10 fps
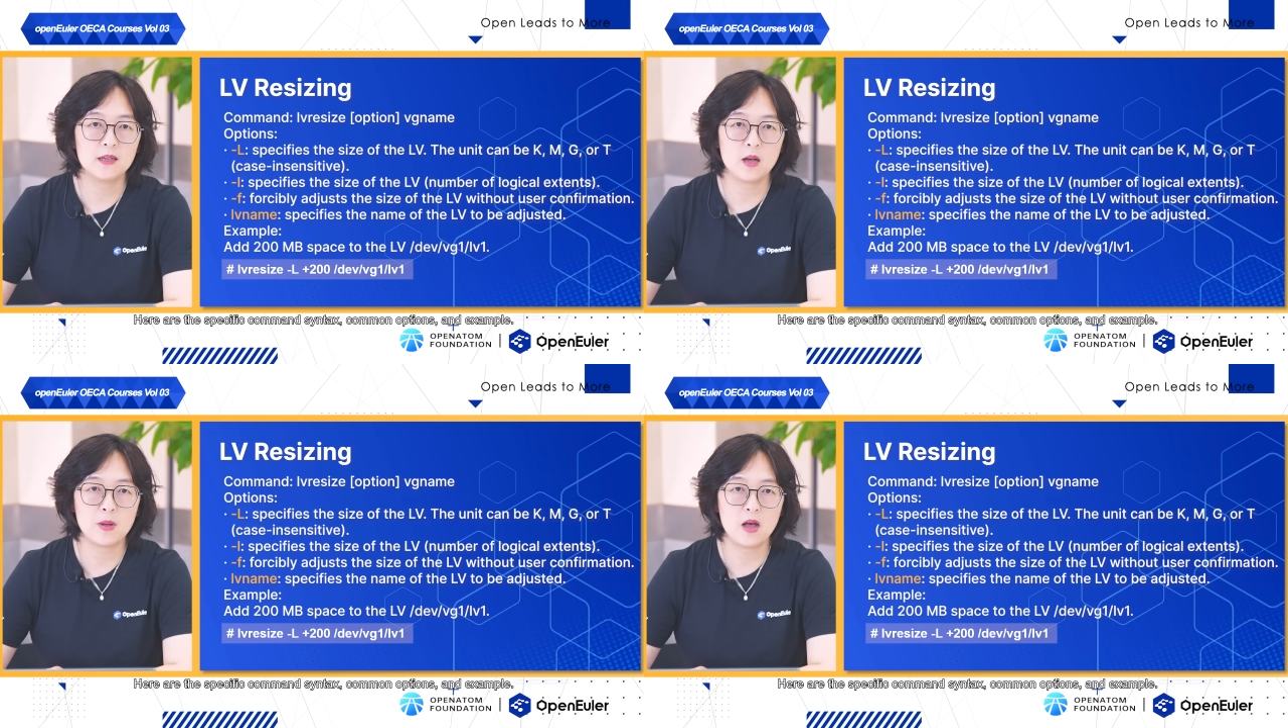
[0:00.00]

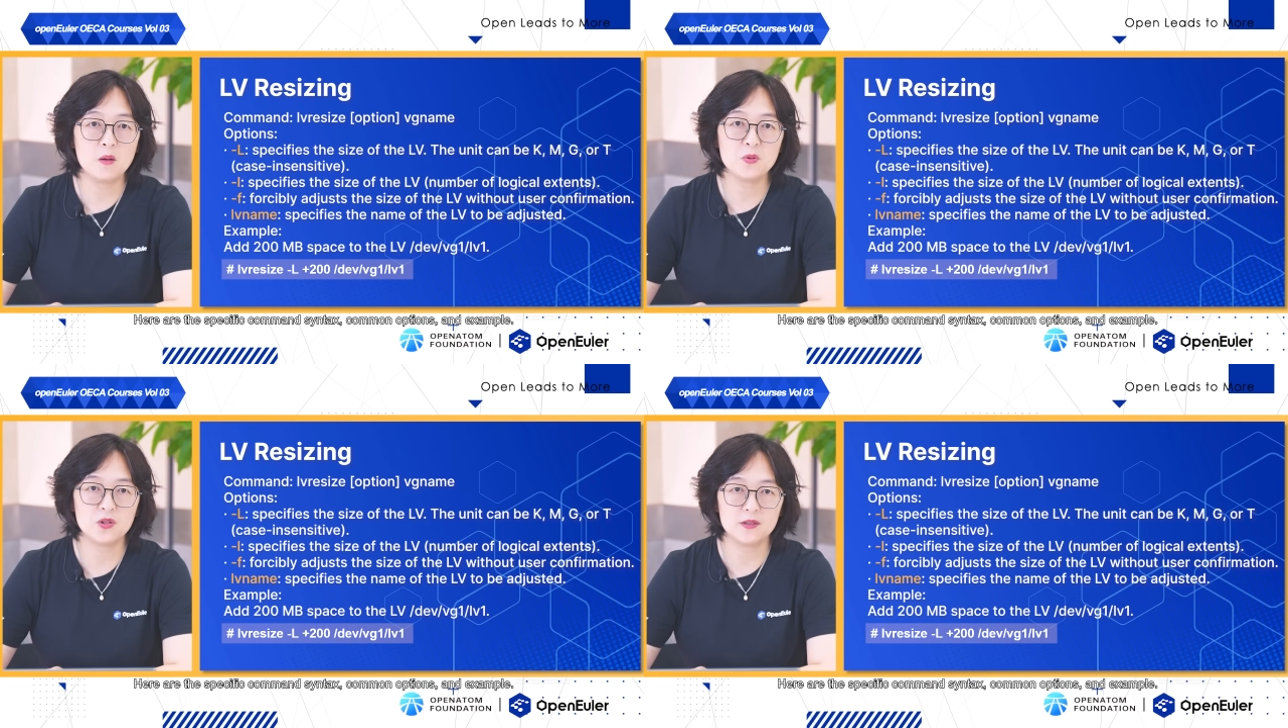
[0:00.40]
common
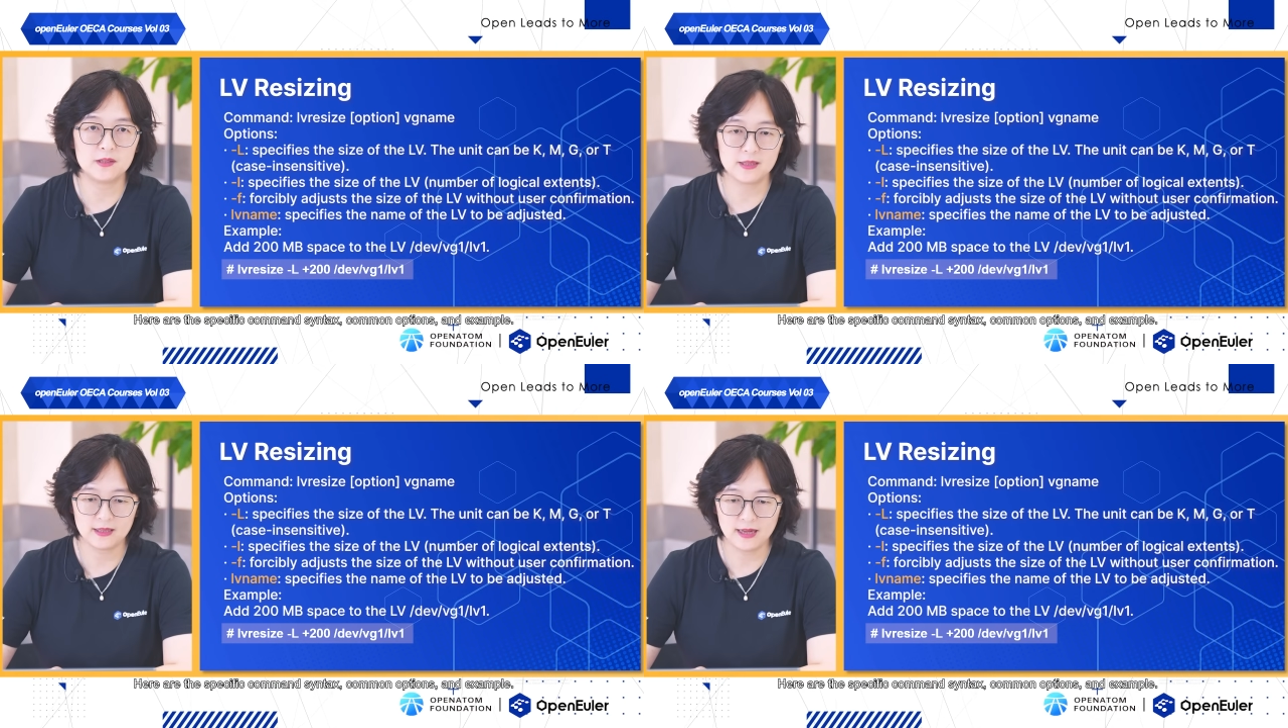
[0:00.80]

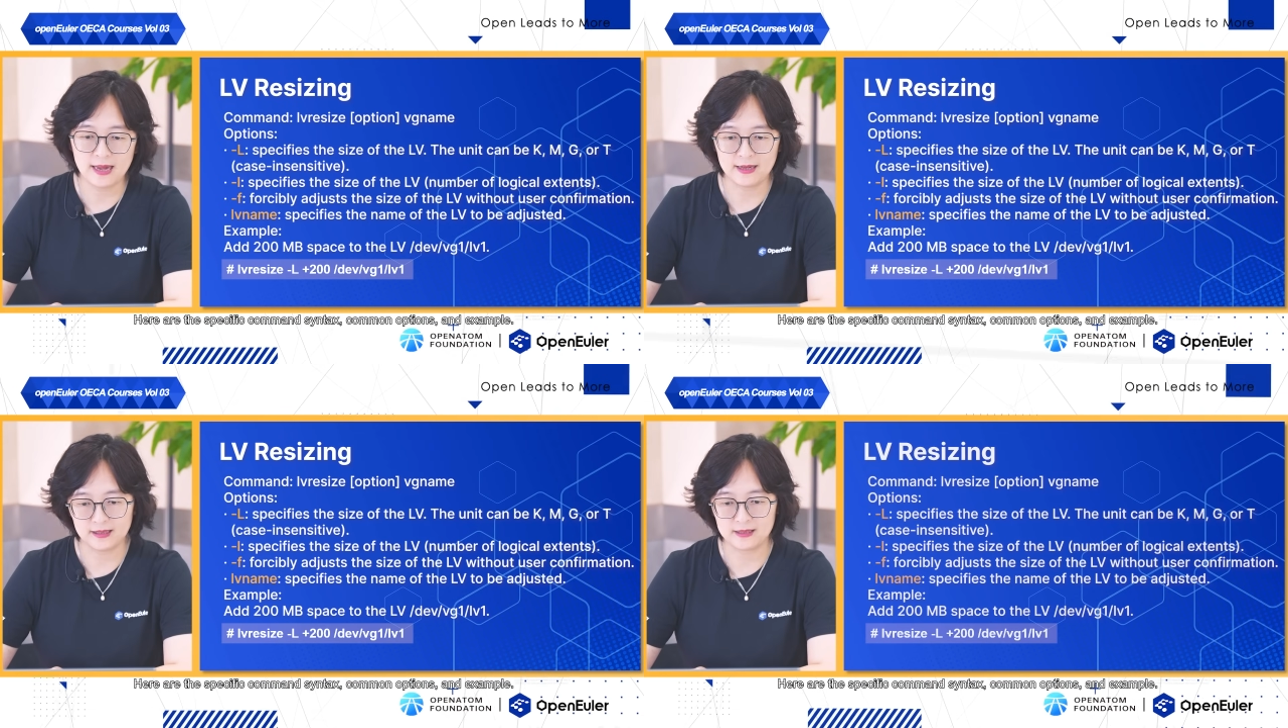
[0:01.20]
options,
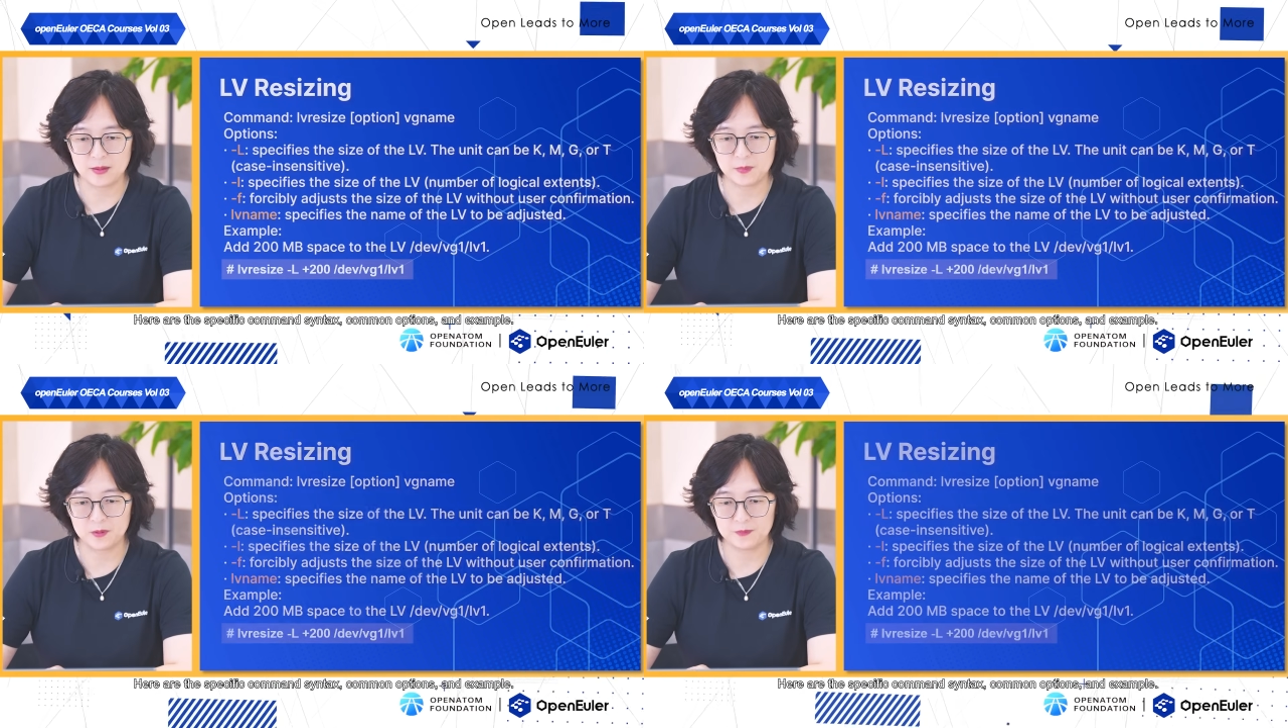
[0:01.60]
and
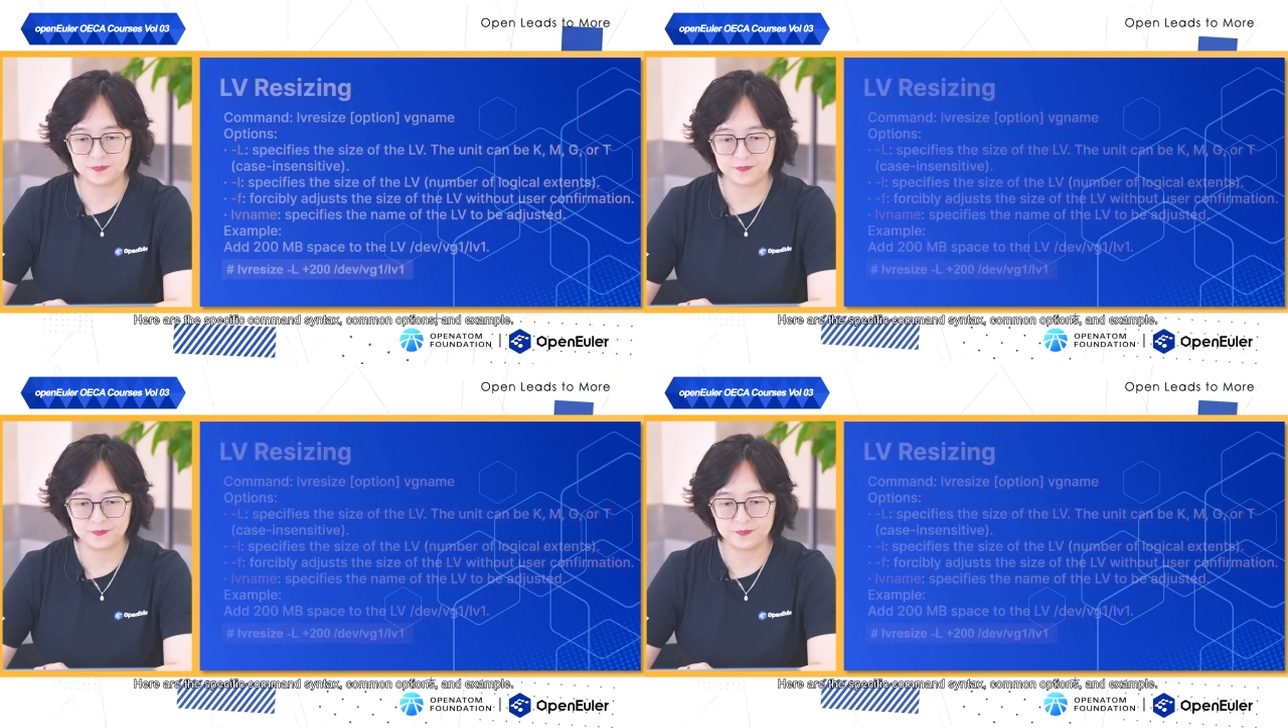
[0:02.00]
example.